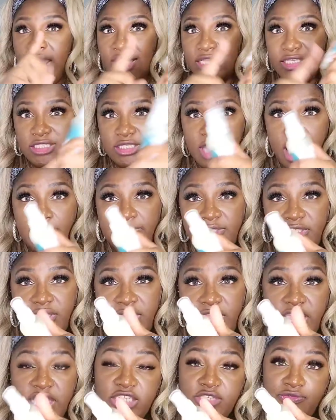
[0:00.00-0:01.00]
It stops
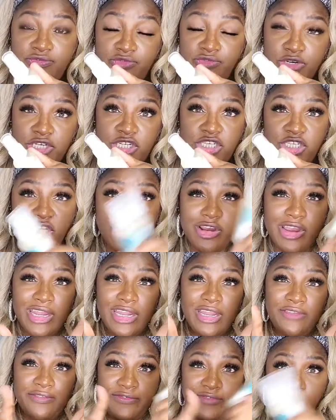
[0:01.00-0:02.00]
the itch for sure
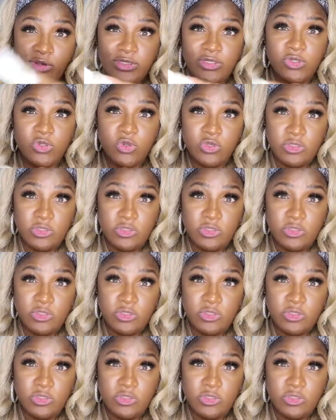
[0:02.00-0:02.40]
and it fills